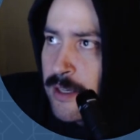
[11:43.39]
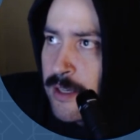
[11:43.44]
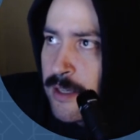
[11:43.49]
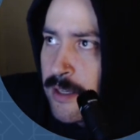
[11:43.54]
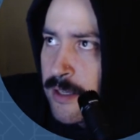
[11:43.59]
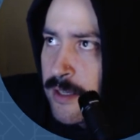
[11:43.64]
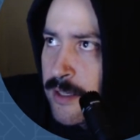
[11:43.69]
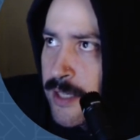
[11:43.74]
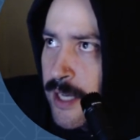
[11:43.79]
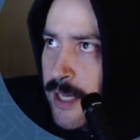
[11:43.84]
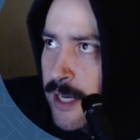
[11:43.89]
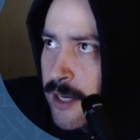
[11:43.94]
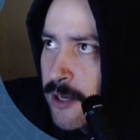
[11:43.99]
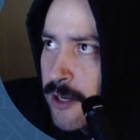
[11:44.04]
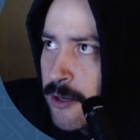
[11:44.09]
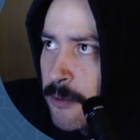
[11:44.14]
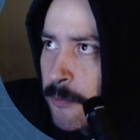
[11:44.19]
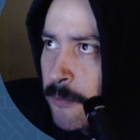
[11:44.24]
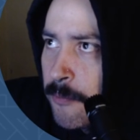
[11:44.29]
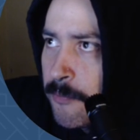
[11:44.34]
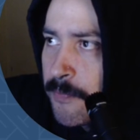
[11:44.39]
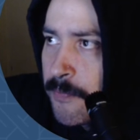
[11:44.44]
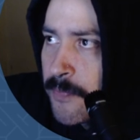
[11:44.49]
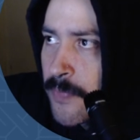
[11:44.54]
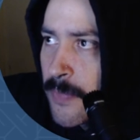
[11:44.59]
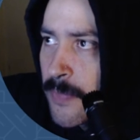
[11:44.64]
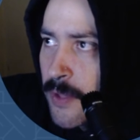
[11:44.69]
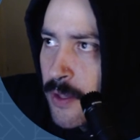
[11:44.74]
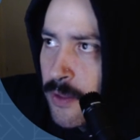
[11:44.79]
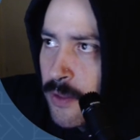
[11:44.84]
now
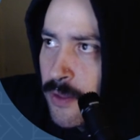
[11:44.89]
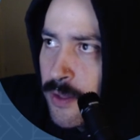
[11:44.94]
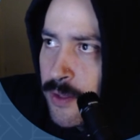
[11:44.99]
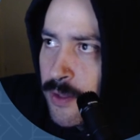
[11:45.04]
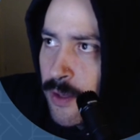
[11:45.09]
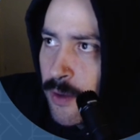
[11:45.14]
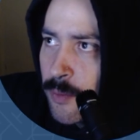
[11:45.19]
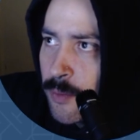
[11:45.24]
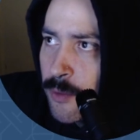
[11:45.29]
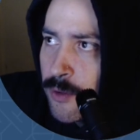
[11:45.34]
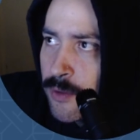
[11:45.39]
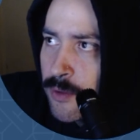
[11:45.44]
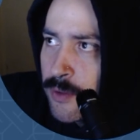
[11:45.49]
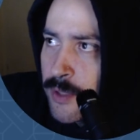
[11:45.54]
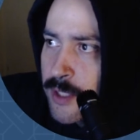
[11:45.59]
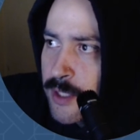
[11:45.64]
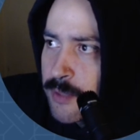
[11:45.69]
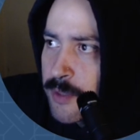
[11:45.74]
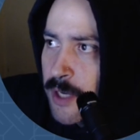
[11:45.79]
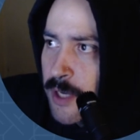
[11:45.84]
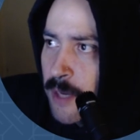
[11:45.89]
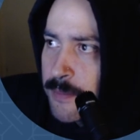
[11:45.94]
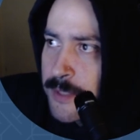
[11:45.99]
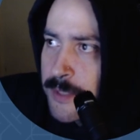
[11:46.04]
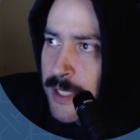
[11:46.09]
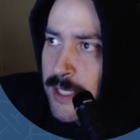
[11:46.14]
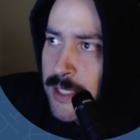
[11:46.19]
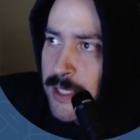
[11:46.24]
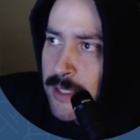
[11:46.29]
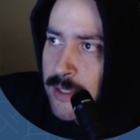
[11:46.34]
the YAML has been
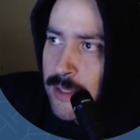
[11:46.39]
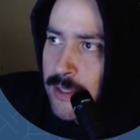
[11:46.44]
updated